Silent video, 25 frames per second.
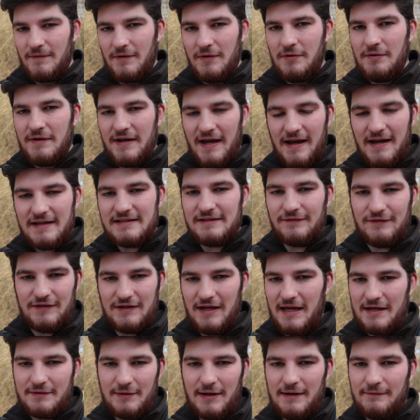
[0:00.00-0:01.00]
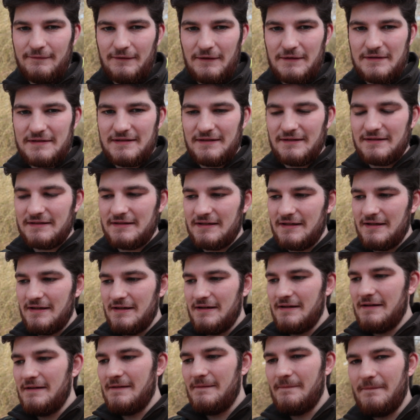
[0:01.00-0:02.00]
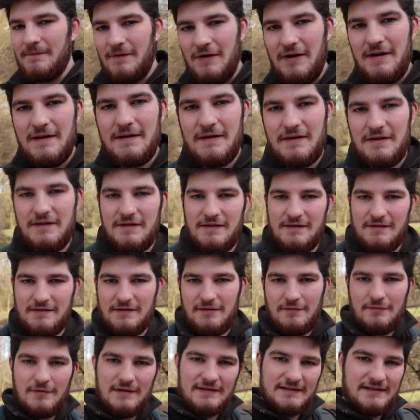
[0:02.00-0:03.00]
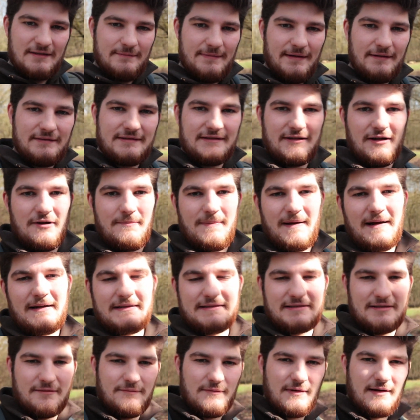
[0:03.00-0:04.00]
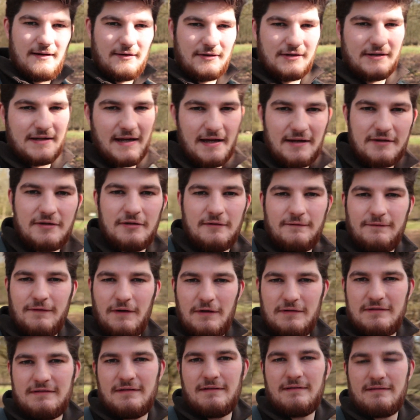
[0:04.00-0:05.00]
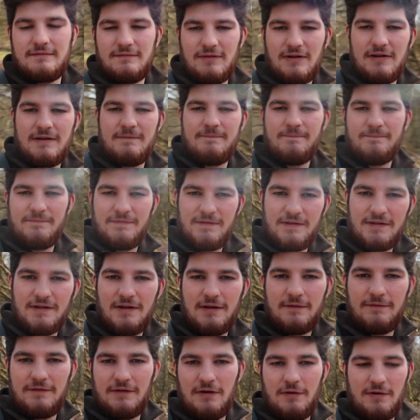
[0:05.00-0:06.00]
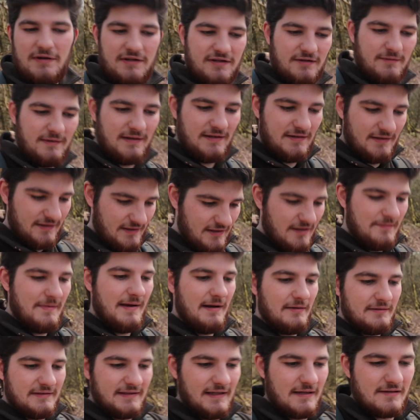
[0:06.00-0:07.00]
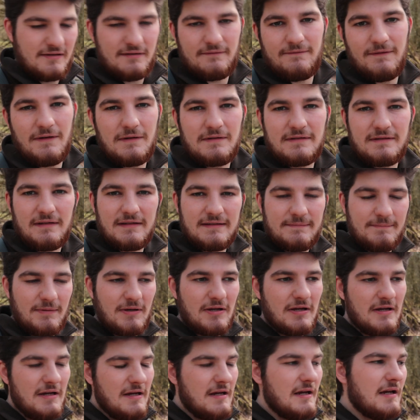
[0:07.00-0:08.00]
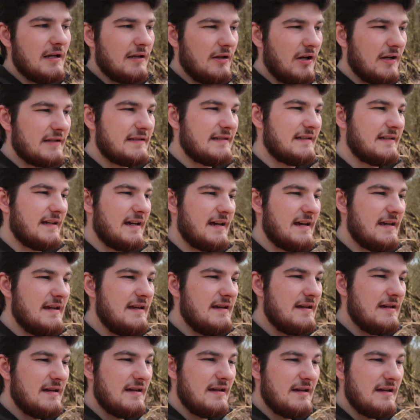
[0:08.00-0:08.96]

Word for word: who cares if you get great photos, right? You're always going to be able to go back somewhere and get good photos, right? You know, if you know what you're doing, you're going to be able to get good photos. But like today,